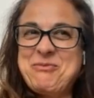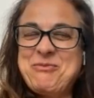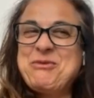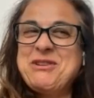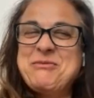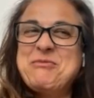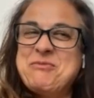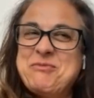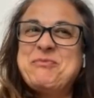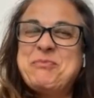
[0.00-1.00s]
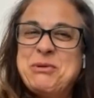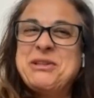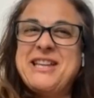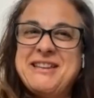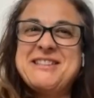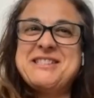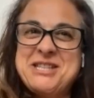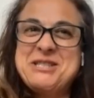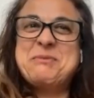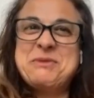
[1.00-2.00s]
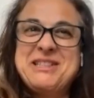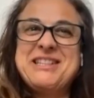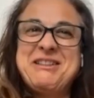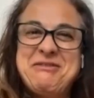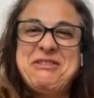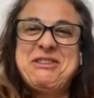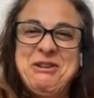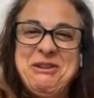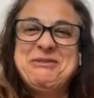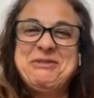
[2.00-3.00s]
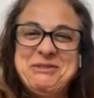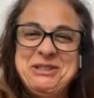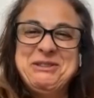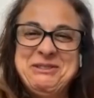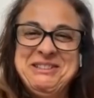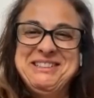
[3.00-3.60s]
re pulling out that teaspoon again for the olive oil.